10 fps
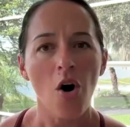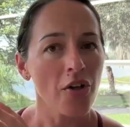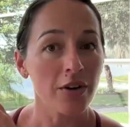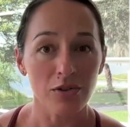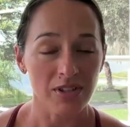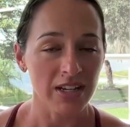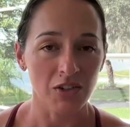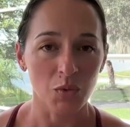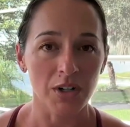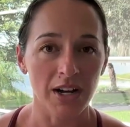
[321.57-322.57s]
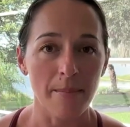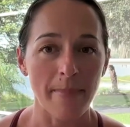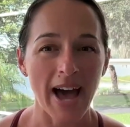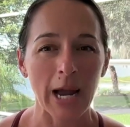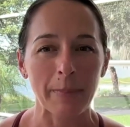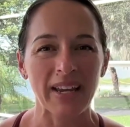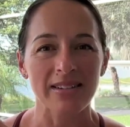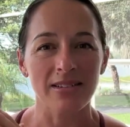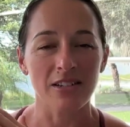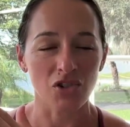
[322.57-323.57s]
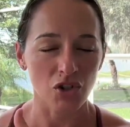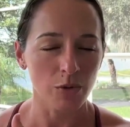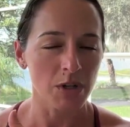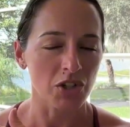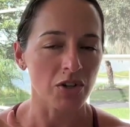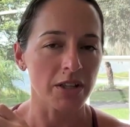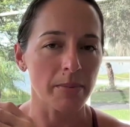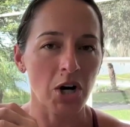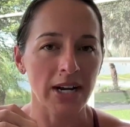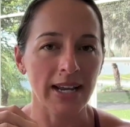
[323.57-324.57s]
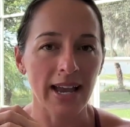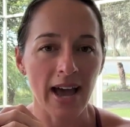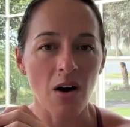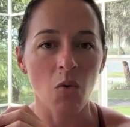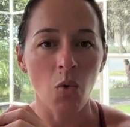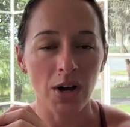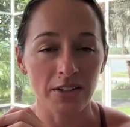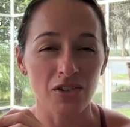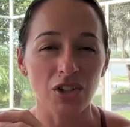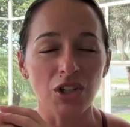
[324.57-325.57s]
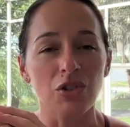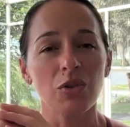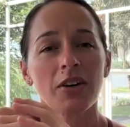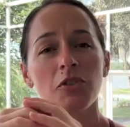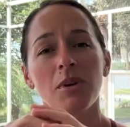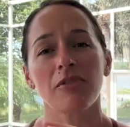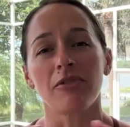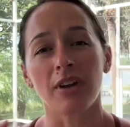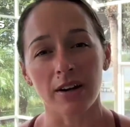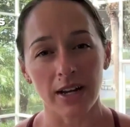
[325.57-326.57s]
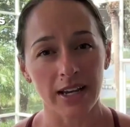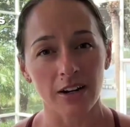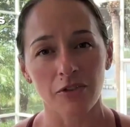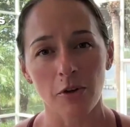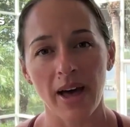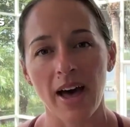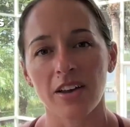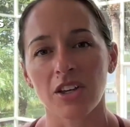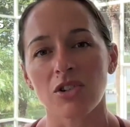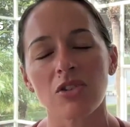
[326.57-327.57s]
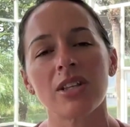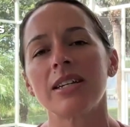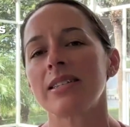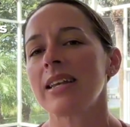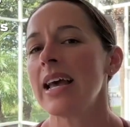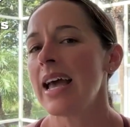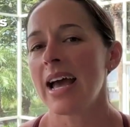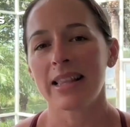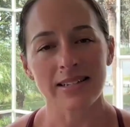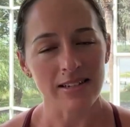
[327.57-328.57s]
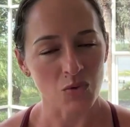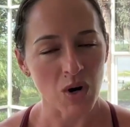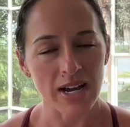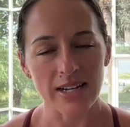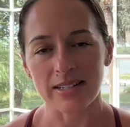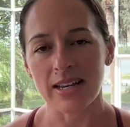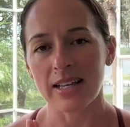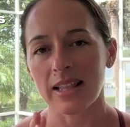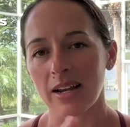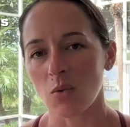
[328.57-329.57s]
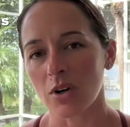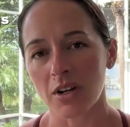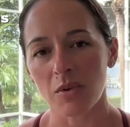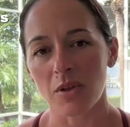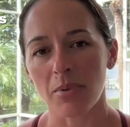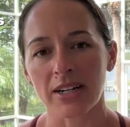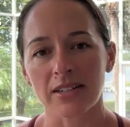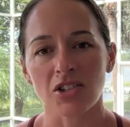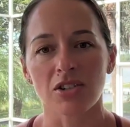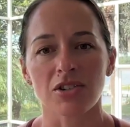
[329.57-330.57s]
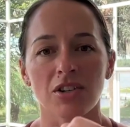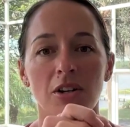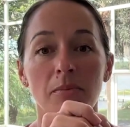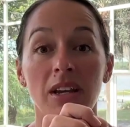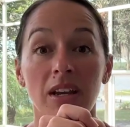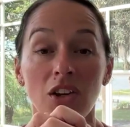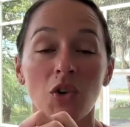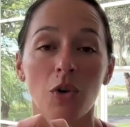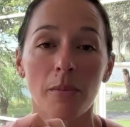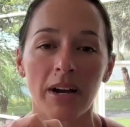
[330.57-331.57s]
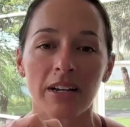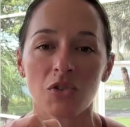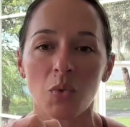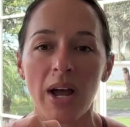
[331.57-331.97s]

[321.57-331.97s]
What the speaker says: All those things will come back because it is too much on the body at once. So you do have to be very careful about how you do this. And this is why I said, like, working with a practitioner is going to be your best